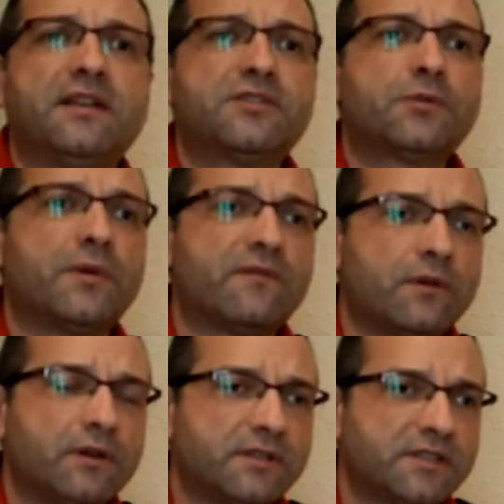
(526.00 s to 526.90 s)
its
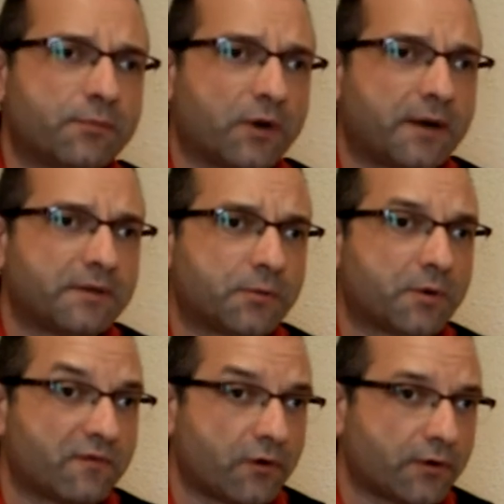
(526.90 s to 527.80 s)
polarity
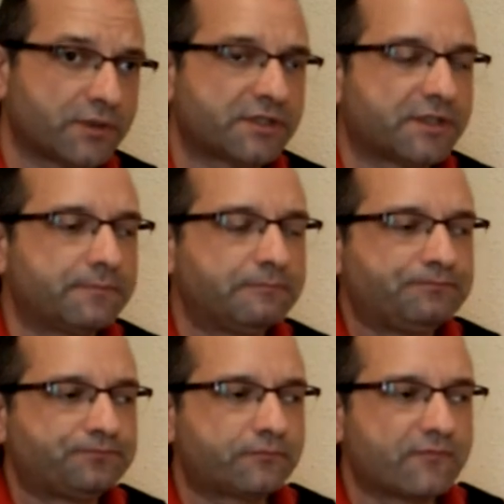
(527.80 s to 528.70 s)
reversed,
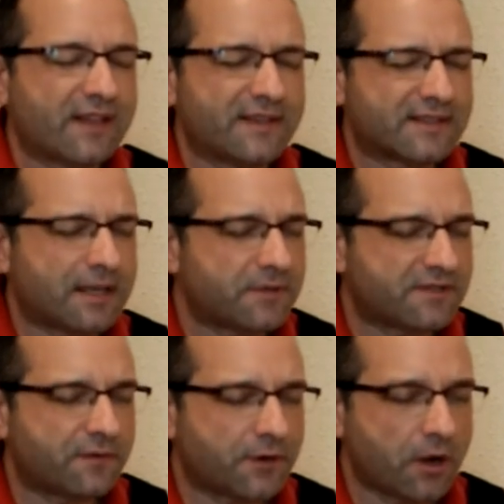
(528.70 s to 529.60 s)
the sound is
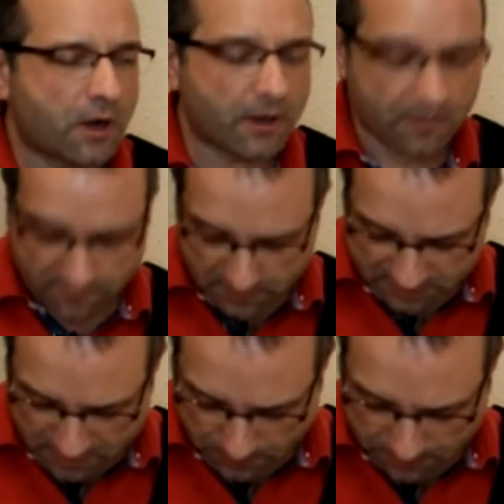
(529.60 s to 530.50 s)
very hollow. For
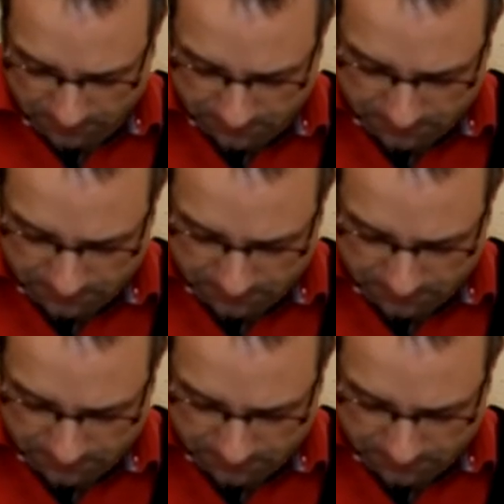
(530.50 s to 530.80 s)
example,